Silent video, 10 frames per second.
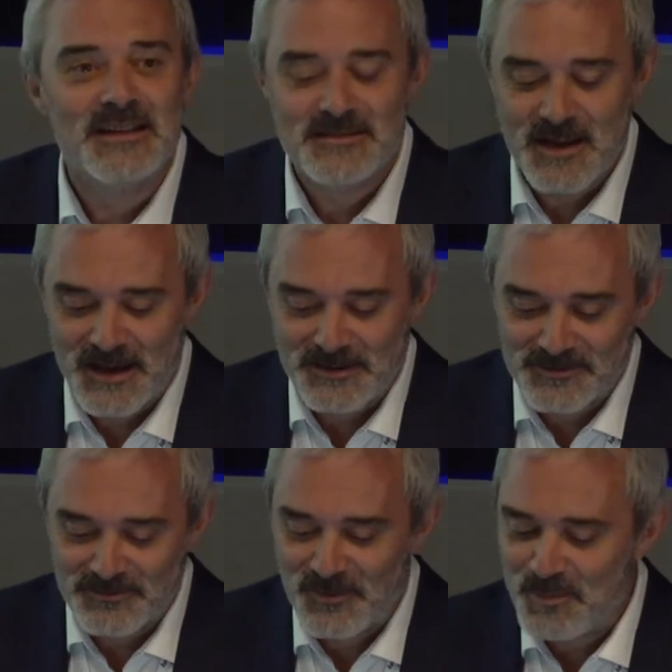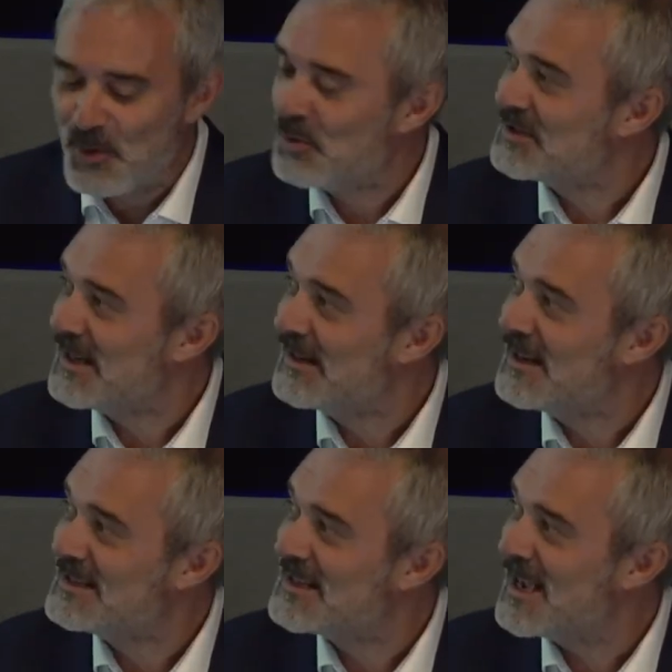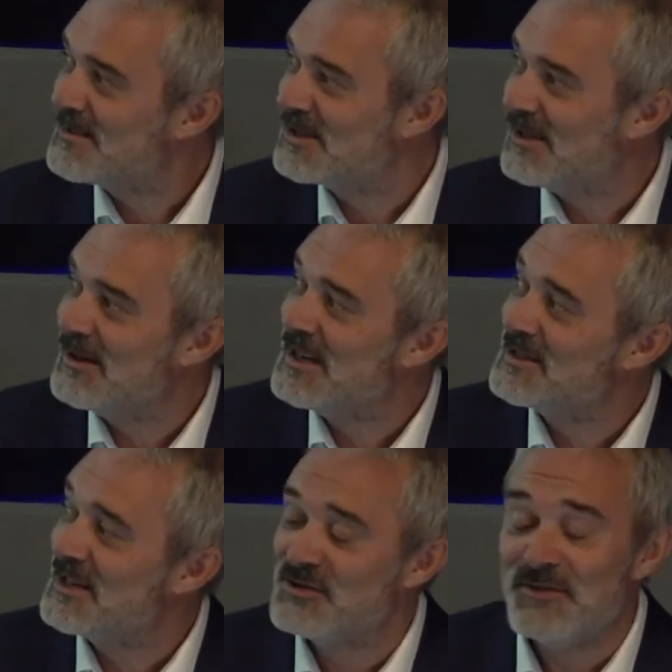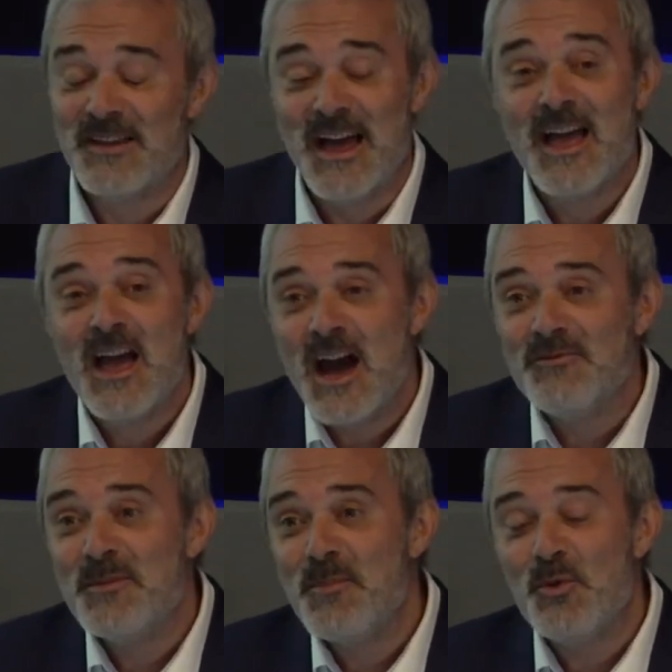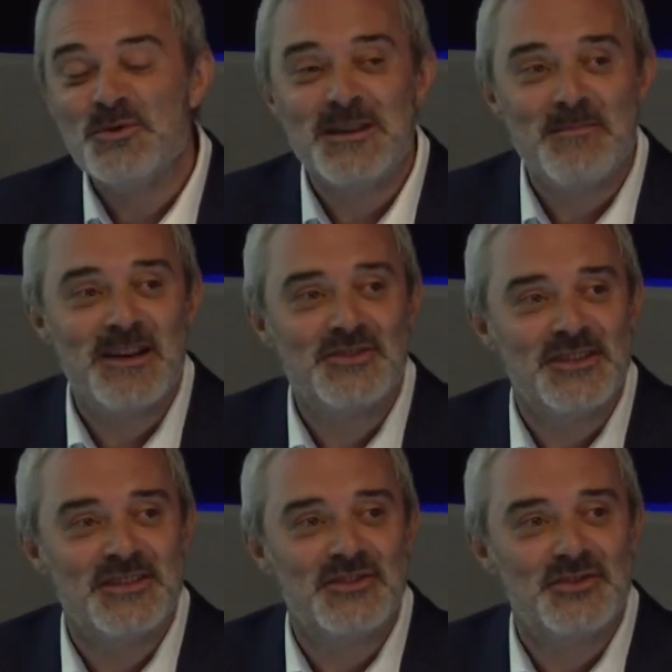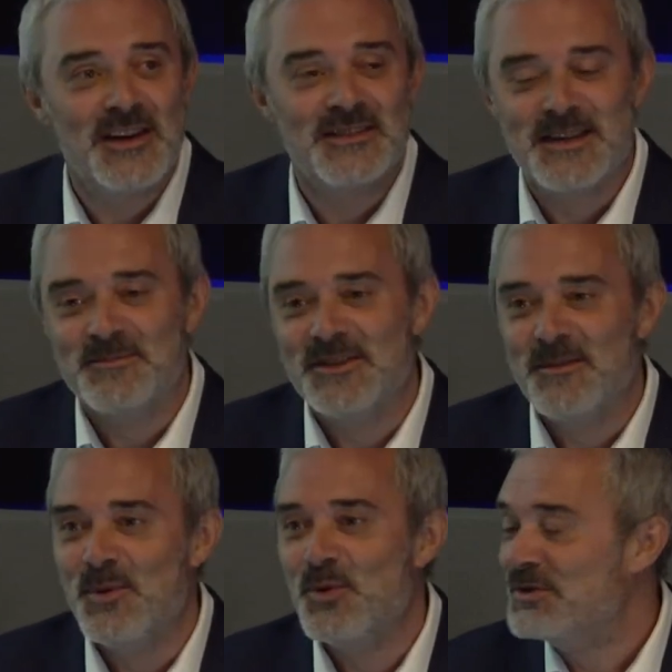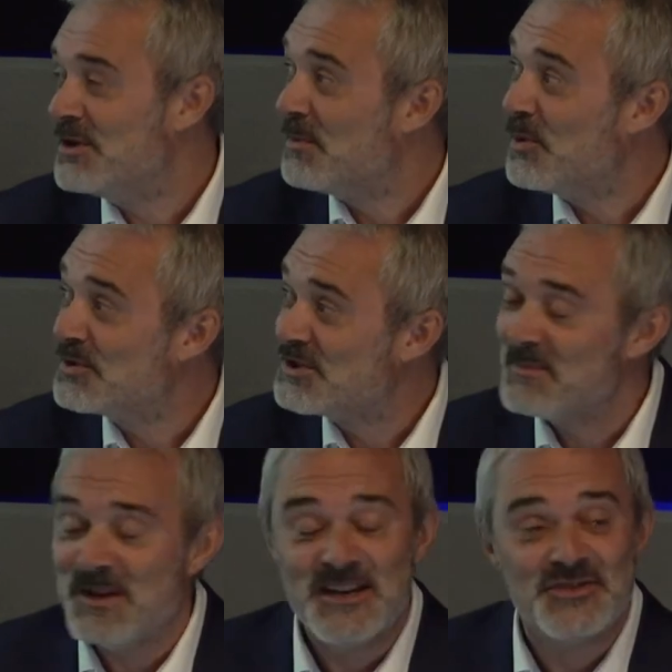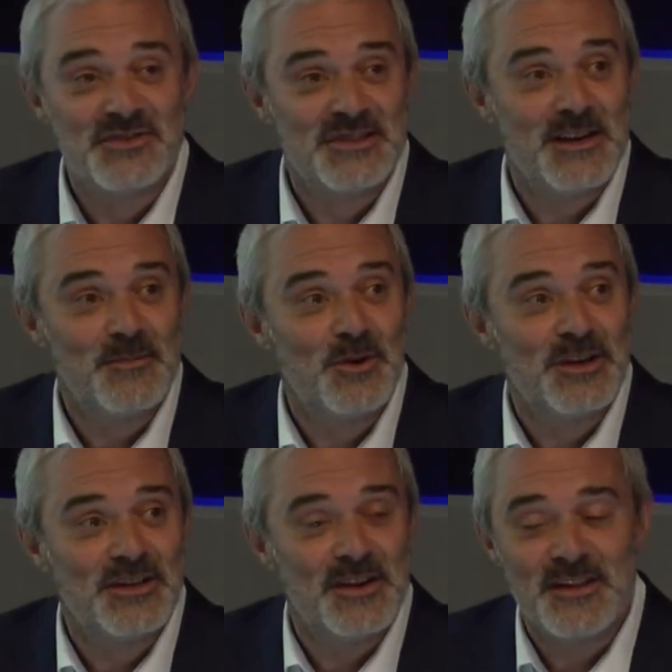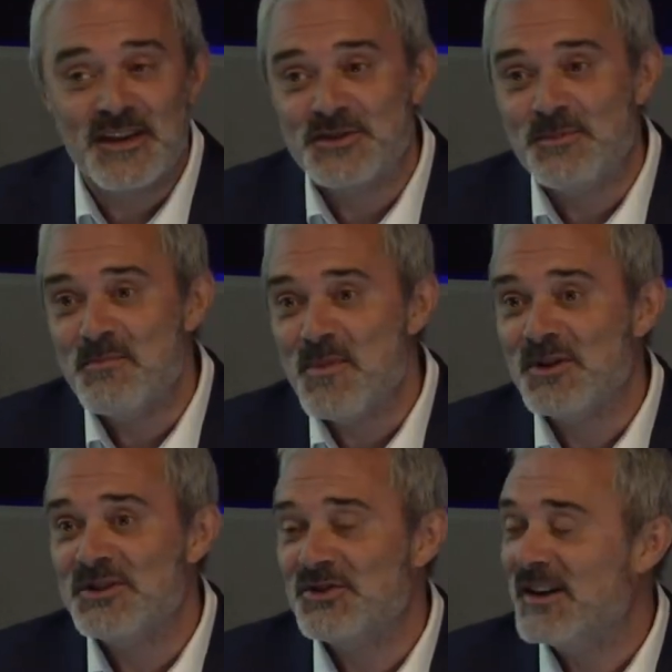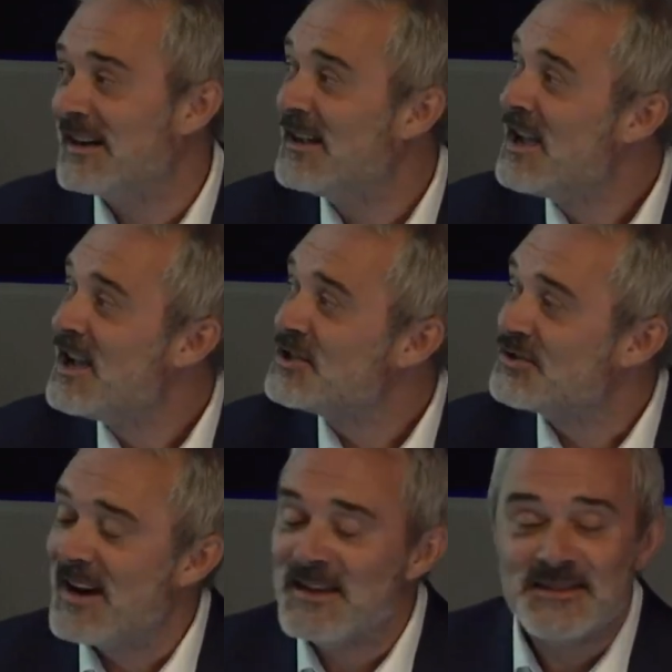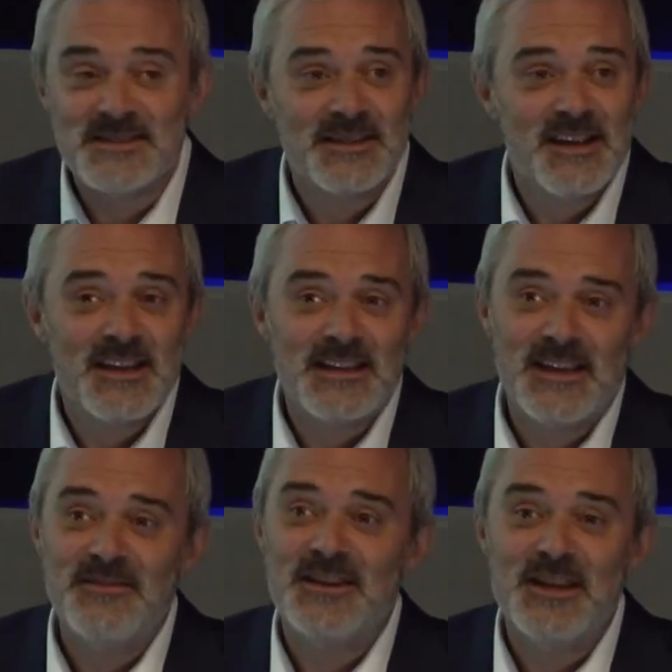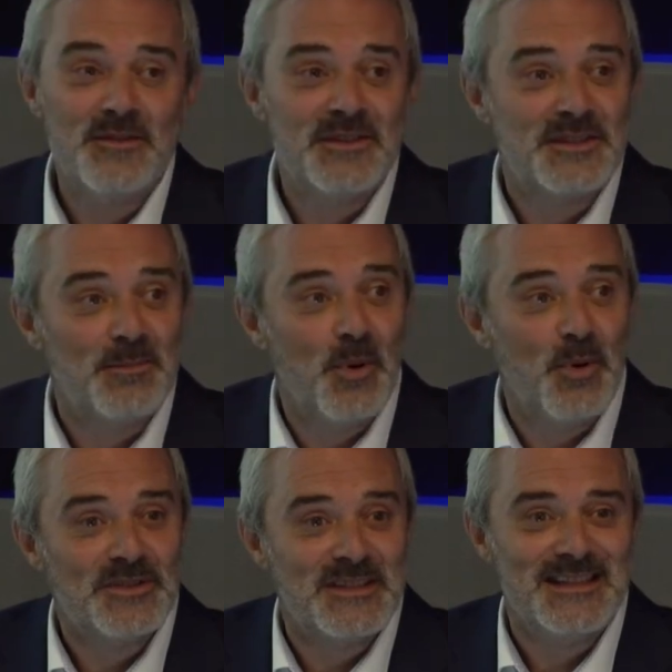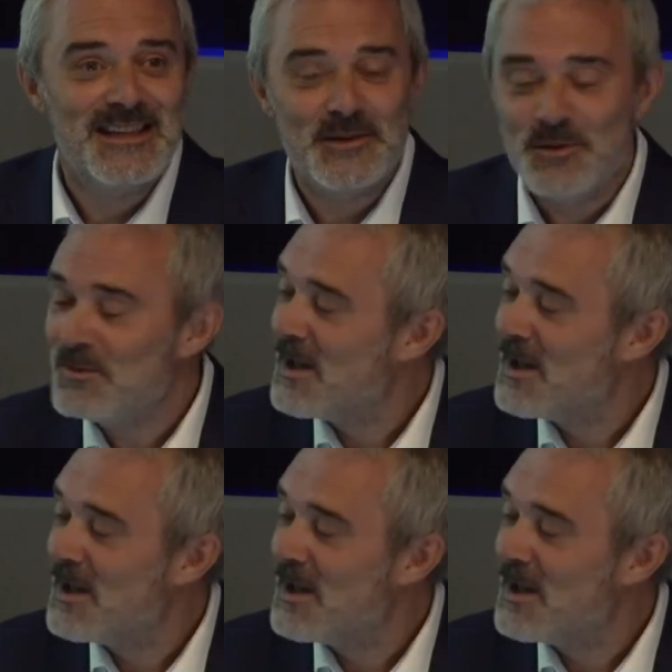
and reporting is absolutely essential for that. And reporting metrics and trends up to the board. Your board should be interested in what you're doing. They should be monitoring trends, giving you the support to deal